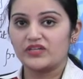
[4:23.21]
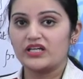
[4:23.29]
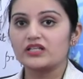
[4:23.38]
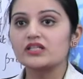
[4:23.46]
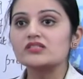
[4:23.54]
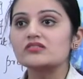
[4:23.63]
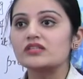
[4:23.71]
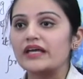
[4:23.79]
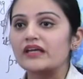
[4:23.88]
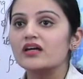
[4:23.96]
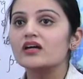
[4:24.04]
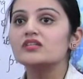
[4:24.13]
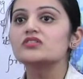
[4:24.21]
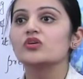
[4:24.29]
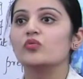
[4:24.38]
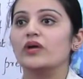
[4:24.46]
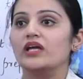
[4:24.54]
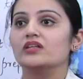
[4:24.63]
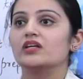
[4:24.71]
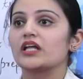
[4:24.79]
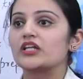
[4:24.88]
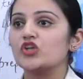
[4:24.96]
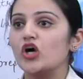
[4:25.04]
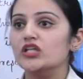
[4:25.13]
It is taking us away. The
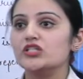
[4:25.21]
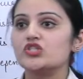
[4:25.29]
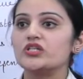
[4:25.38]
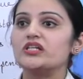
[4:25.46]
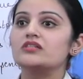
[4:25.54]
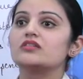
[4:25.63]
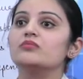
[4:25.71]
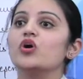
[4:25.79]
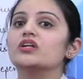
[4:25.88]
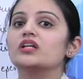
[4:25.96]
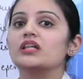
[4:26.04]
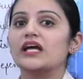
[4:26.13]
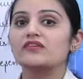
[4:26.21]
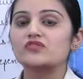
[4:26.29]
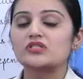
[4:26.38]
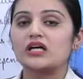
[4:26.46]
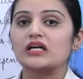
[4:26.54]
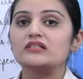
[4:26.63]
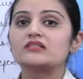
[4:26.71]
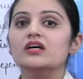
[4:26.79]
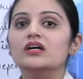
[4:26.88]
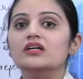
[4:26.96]
technology, the modern lifestyles,